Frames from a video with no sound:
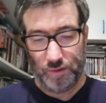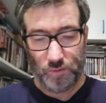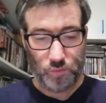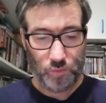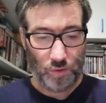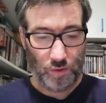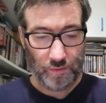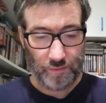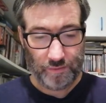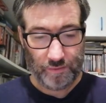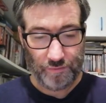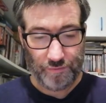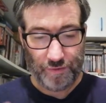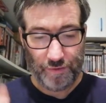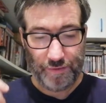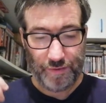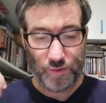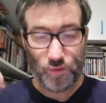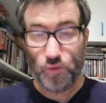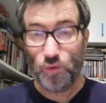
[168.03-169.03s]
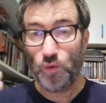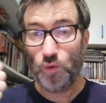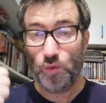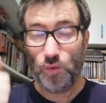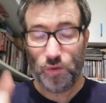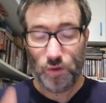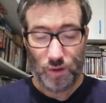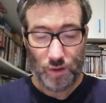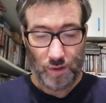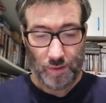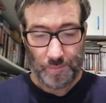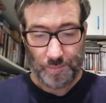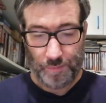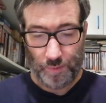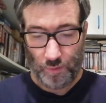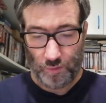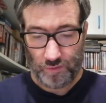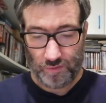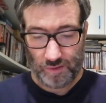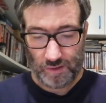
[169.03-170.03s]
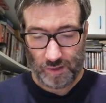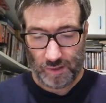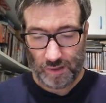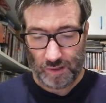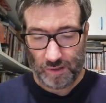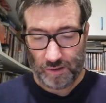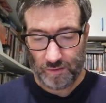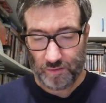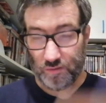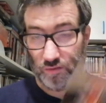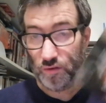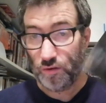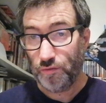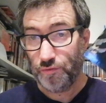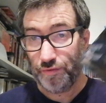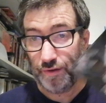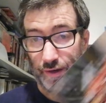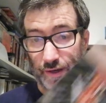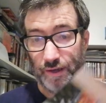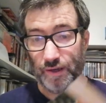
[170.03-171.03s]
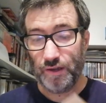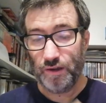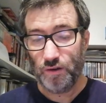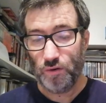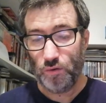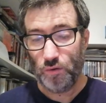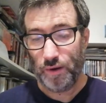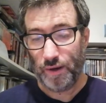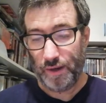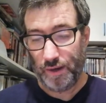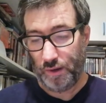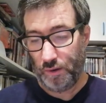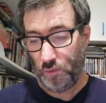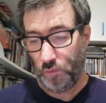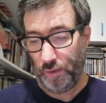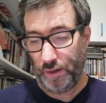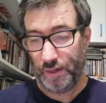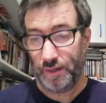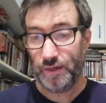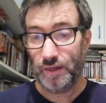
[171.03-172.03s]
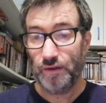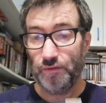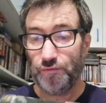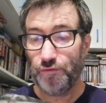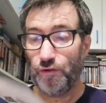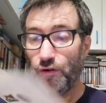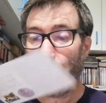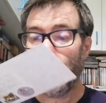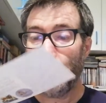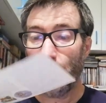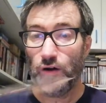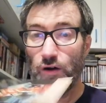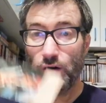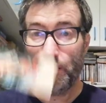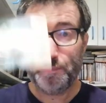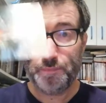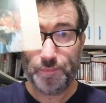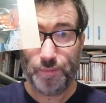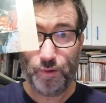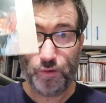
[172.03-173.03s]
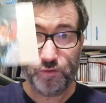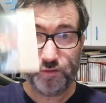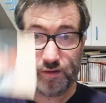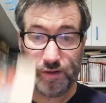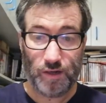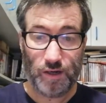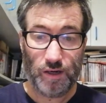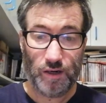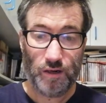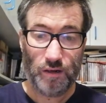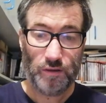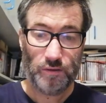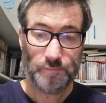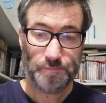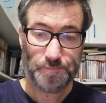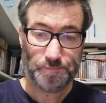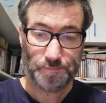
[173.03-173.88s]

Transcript: it was a very cool postcard. So thank you, Wendy, for your postcard.